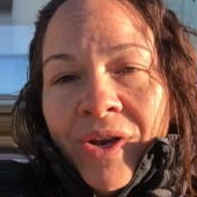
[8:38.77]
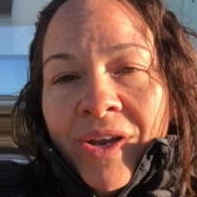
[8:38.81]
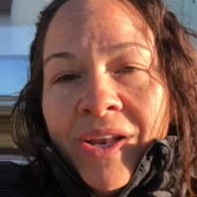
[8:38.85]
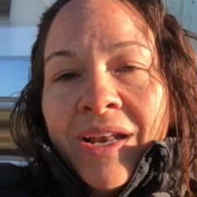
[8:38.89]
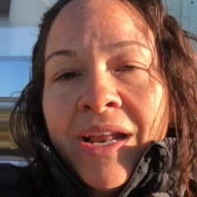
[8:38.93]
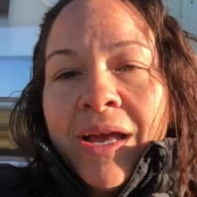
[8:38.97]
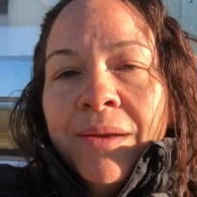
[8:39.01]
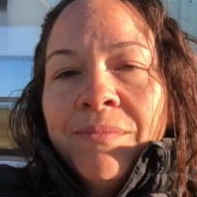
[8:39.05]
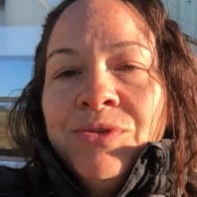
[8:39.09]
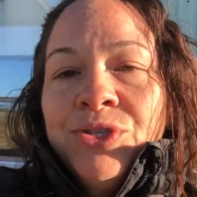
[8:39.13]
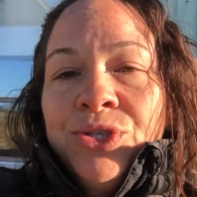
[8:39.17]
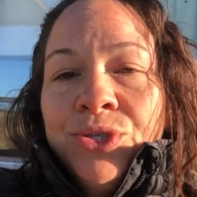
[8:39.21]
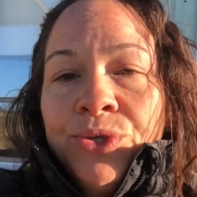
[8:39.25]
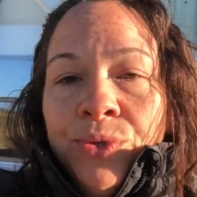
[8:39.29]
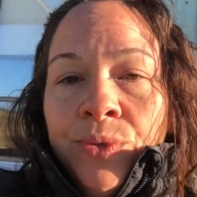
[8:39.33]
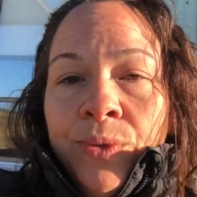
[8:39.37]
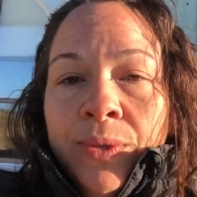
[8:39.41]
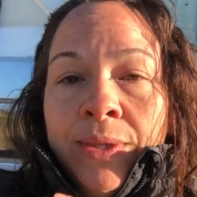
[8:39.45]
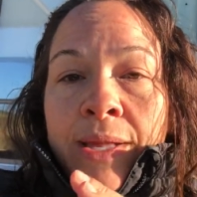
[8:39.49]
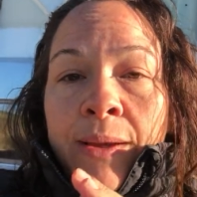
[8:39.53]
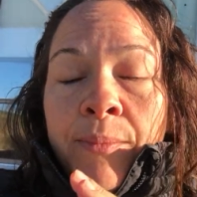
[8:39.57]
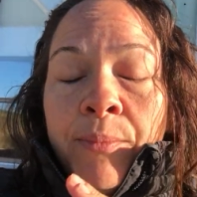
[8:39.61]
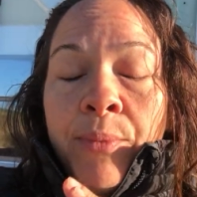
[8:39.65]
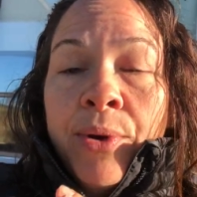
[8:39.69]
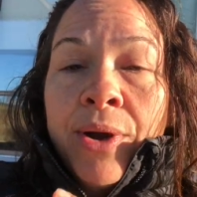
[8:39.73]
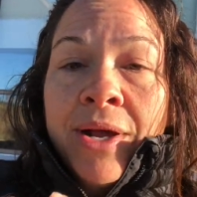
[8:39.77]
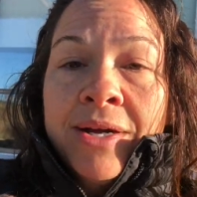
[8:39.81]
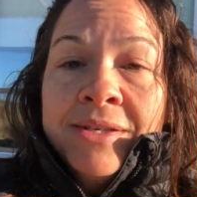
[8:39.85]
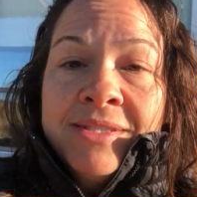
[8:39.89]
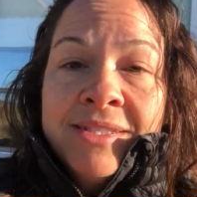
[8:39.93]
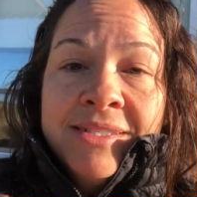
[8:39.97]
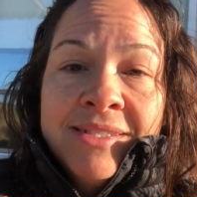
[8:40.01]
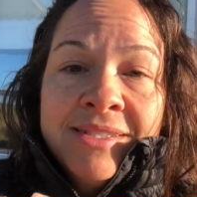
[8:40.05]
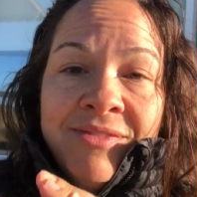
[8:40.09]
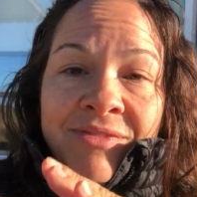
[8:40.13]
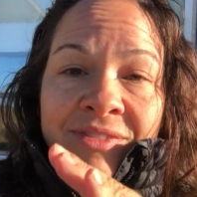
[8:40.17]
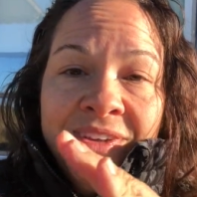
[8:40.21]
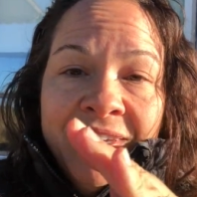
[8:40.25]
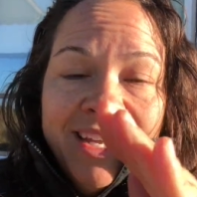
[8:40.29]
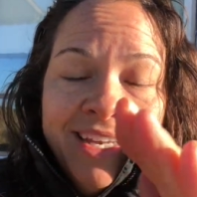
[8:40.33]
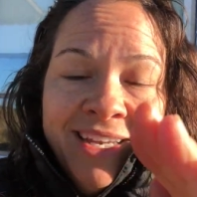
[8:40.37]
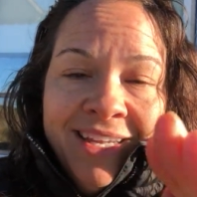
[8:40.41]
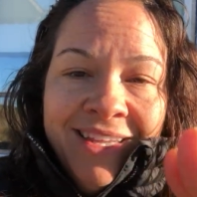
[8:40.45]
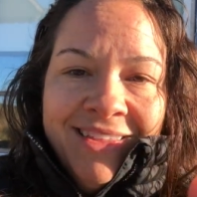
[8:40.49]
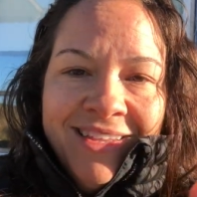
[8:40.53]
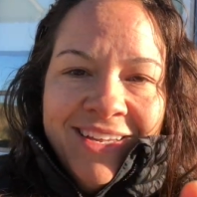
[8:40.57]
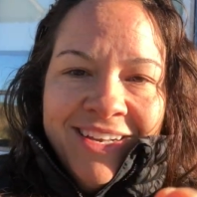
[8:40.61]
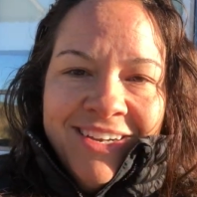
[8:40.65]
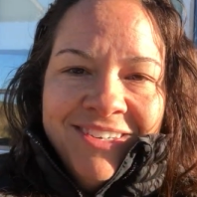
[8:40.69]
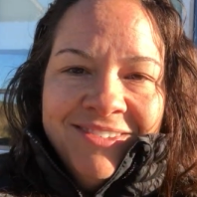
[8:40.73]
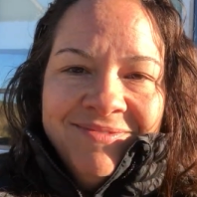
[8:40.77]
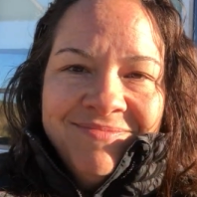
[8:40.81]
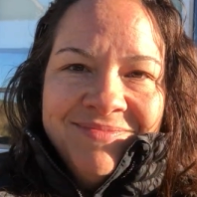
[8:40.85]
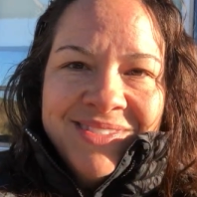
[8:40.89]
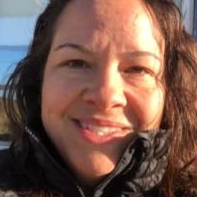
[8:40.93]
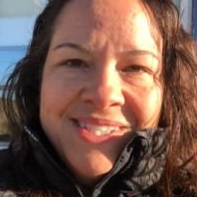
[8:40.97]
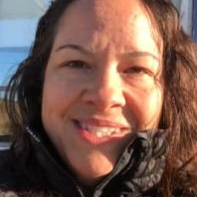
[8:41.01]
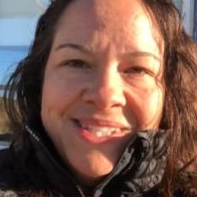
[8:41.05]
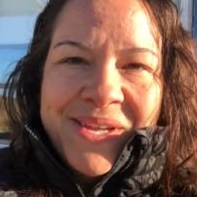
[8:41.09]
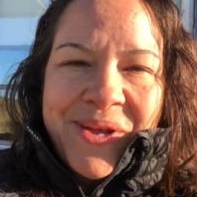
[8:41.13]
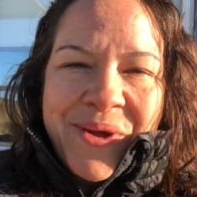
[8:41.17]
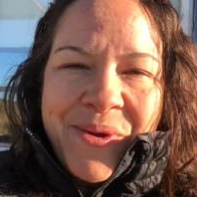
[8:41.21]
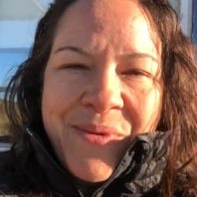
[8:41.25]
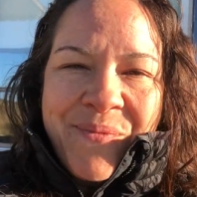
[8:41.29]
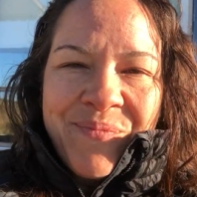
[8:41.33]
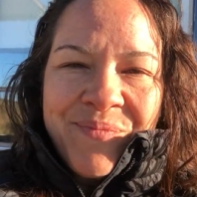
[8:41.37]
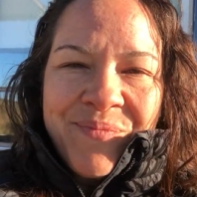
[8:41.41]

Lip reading: and I'm doing that process of getting there. So